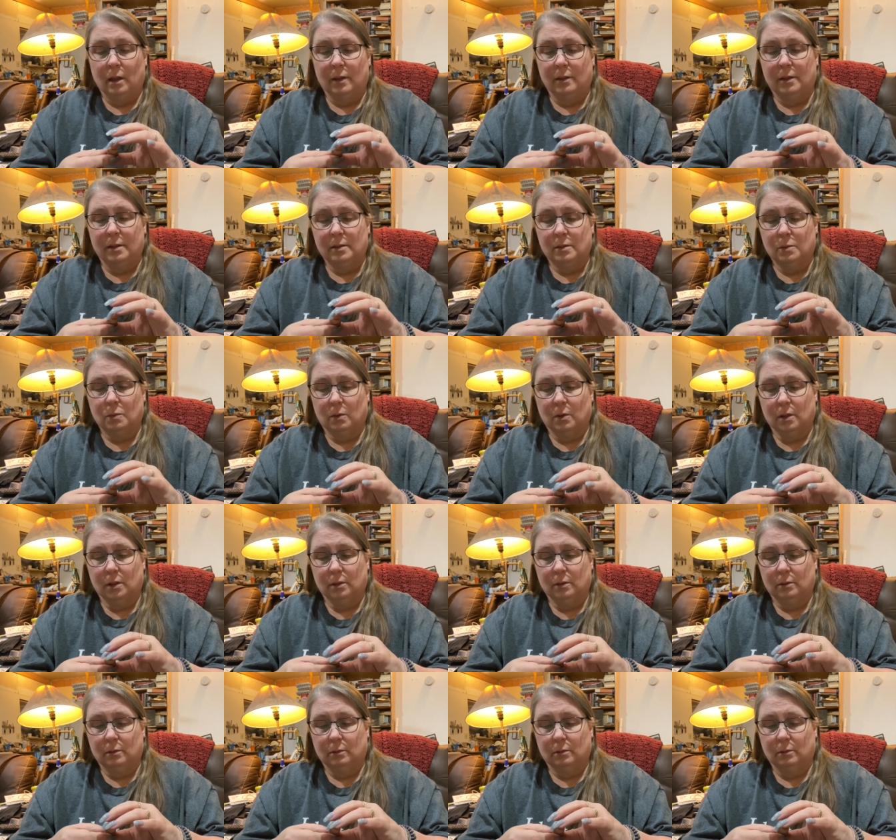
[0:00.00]
This
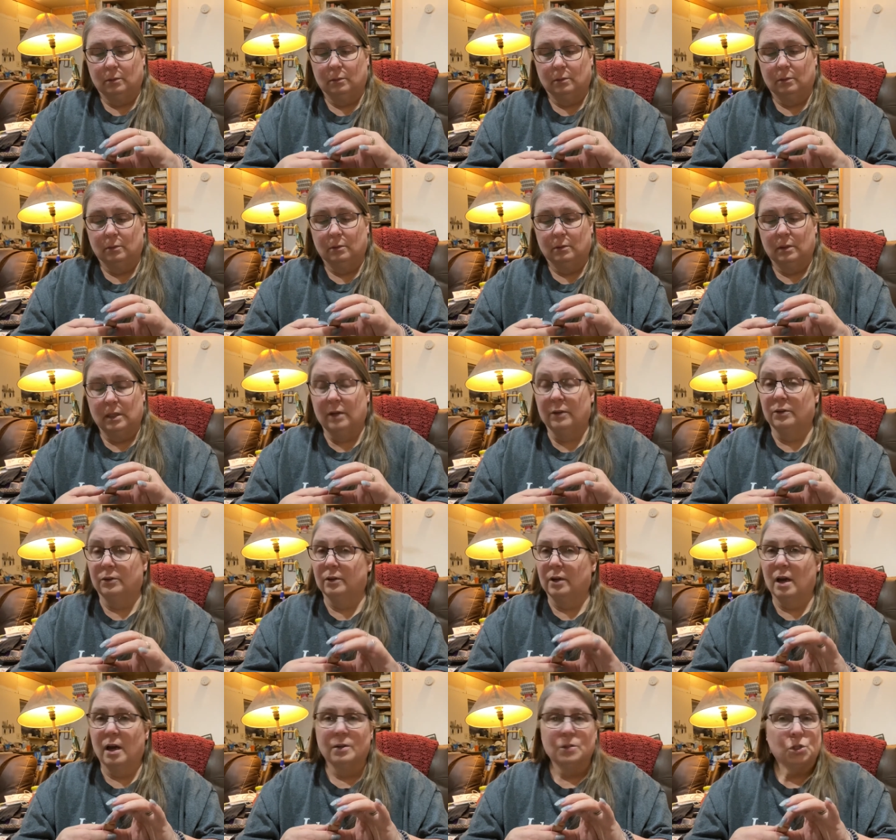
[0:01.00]
one, now they're
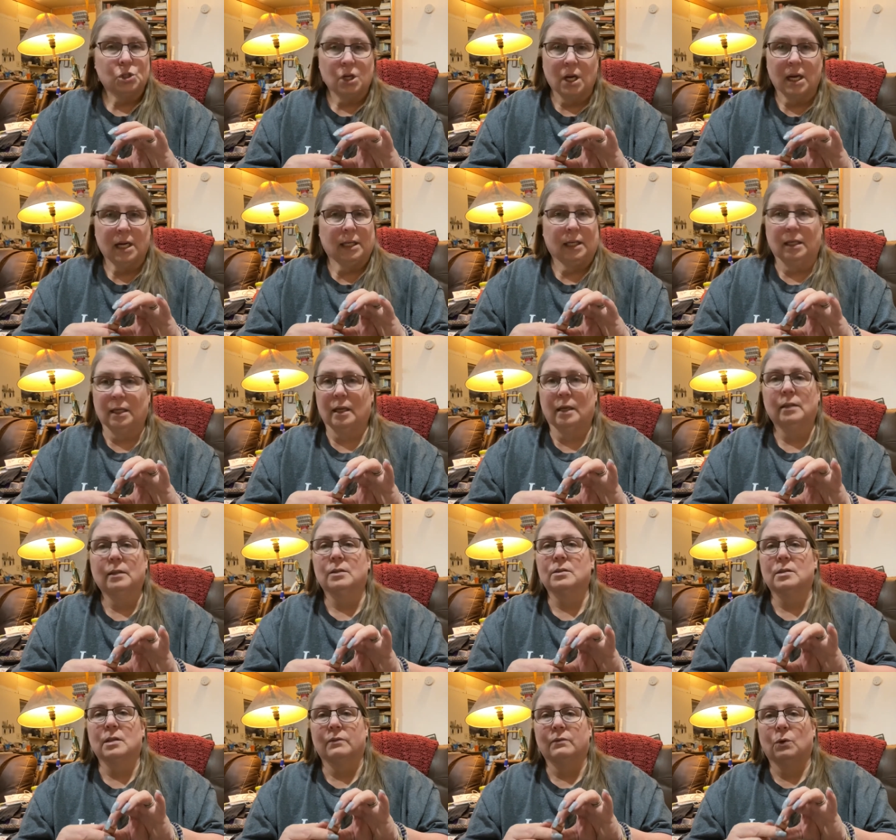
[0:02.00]
not shiny yet
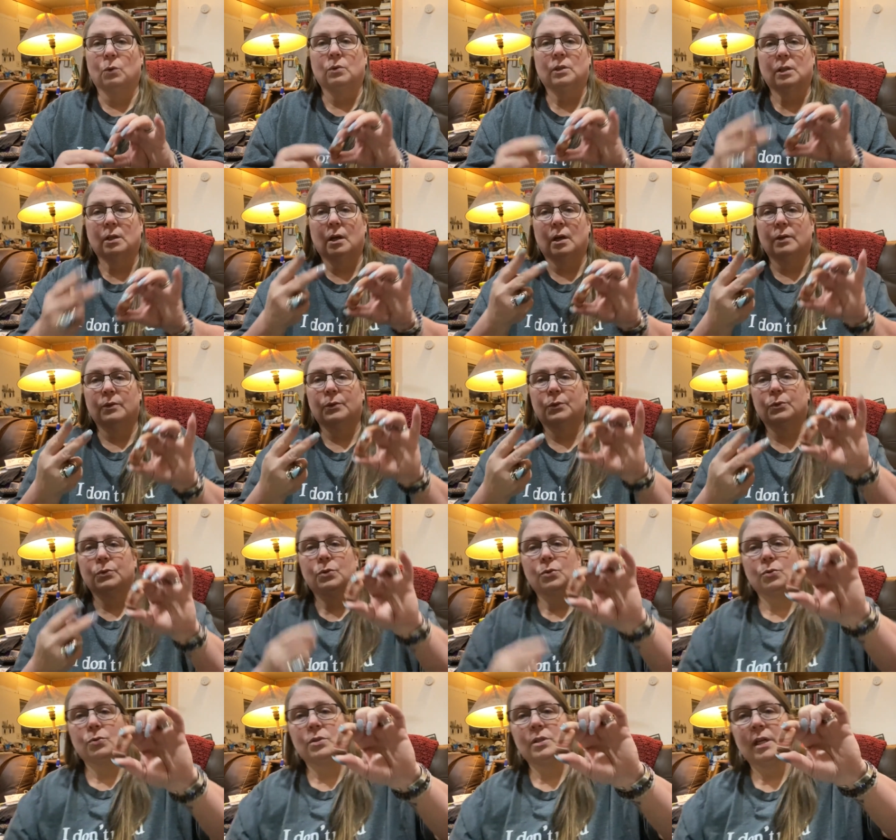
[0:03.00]
because they've only gone through
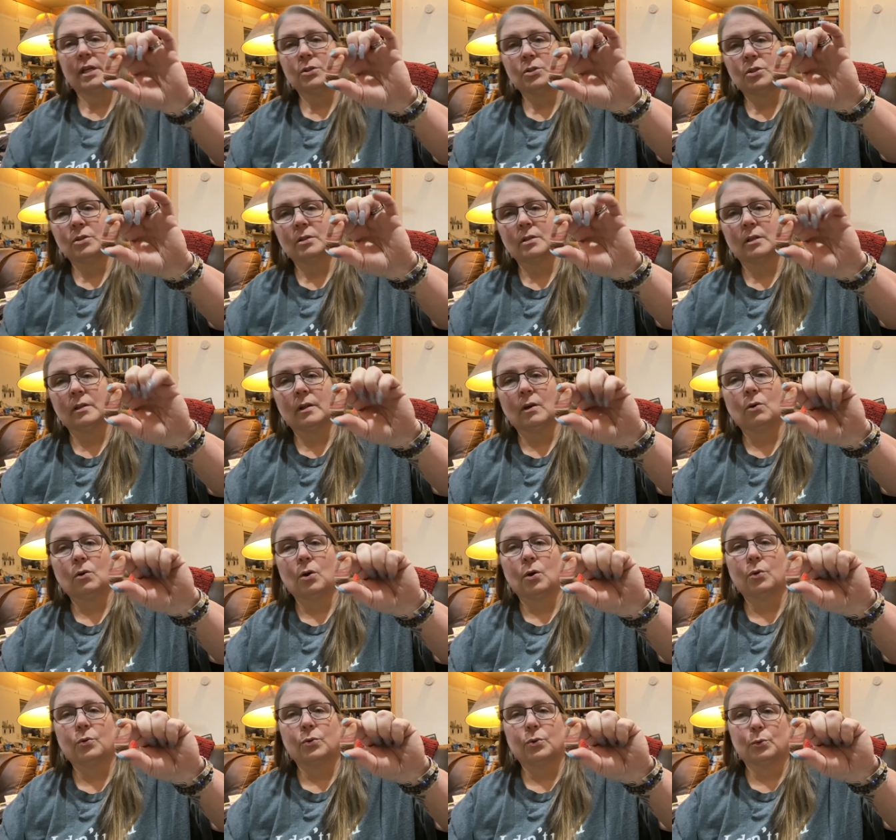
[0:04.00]
two sessions and they'll
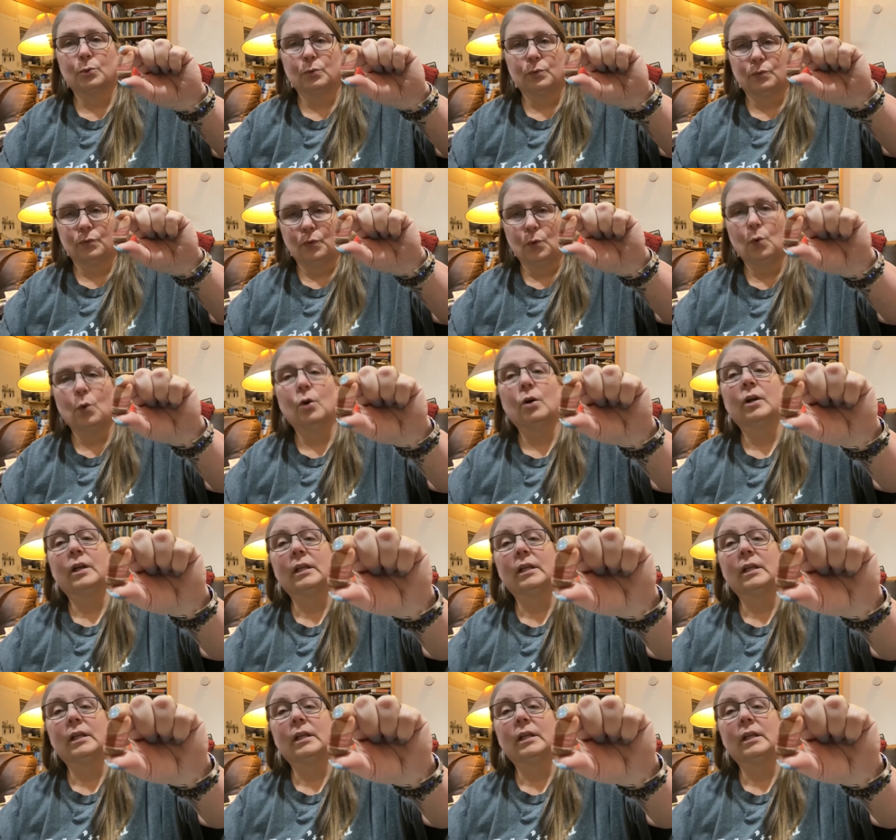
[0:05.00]
go through four.